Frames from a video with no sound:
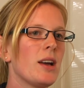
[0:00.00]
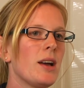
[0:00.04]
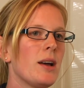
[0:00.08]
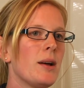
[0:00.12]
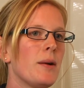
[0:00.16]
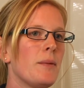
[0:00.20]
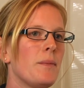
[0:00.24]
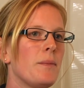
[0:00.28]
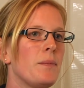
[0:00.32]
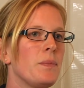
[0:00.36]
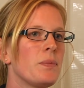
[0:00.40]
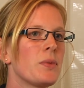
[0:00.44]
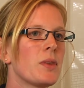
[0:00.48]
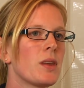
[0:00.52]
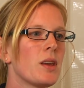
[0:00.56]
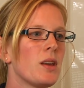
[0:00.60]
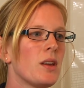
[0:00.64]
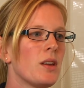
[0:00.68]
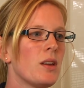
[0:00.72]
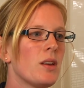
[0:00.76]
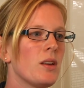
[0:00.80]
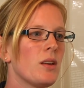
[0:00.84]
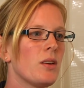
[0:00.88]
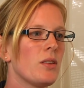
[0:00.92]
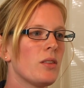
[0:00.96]
Um,
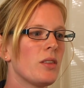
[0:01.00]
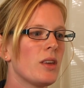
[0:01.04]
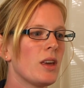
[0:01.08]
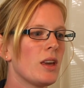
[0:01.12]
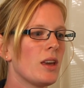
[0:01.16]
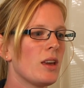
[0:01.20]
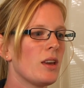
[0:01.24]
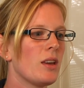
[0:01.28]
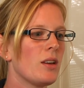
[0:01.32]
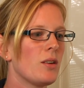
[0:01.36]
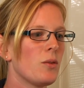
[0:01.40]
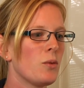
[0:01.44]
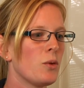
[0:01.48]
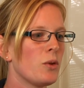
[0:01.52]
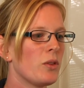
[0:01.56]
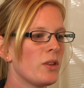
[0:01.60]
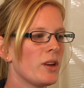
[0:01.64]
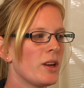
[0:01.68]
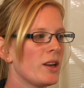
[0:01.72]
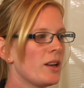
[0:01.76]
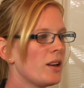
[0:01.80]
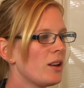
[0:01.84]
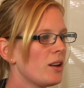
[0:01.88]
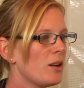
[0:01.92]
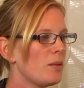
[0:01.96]
the well
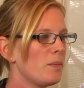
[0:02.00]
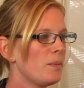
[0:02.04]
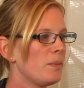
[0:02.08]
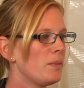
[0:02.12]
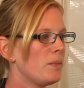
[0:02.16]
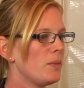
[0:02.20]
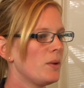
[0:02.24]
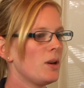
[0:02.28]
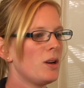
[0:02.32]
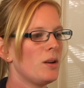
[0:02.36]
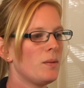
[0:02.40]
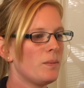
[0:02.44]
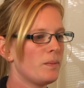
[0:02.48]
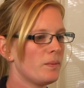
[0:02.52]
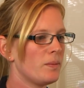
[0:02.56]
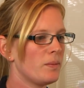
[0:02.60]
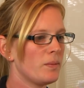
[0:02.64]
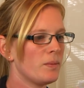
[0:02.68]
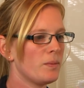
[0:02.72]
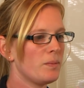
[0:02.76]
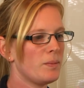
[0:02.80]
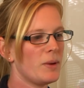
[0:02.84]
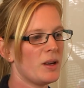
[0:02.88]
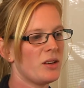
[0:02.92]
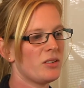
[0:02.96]
their income um,
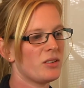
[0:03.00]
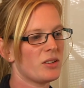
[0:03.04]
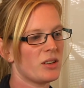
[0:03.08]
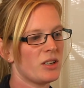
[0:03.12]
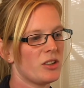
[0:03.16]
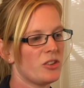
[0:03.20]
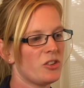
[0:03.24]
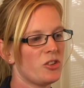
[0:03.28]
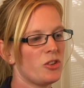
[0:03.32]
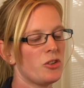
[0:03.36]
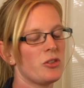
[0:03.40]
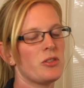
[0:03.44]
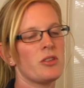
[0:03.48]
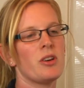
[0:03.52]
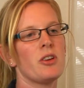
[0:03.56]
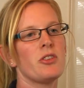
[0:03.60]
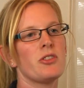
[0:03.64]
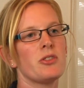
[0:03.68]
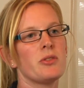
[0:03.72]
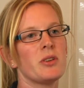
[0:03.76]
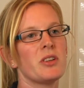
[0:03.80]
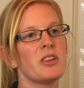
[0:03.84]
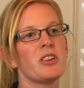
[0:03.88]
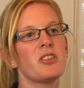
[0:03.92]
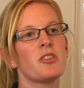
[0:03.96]
basically two
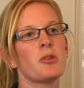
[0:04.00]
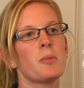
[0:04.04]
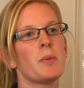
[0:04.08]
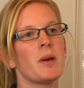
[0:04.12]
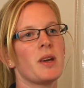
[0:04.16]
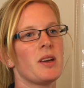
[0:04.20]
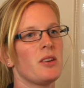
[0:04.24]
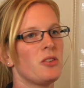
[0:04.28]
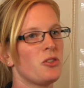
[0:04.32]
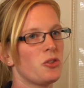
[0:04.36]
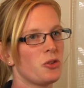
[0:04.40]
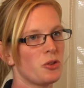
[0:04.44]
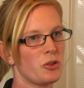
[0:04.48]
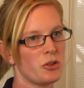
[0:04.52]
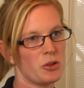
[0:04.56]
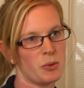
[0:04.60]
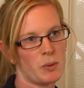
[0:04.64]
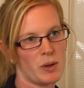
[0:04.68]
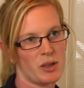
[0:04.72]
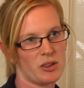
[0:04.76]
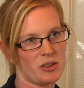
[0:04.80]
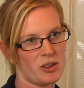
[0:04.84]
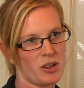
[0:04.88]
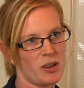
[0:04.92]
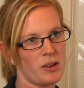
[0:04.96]
thirds of it disappears during the
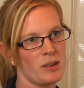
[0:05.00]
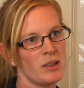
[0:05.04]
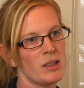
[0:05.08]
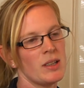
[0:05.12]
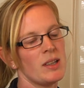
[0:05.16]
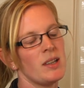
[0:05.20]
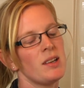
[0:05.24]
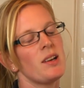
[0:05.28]
winter.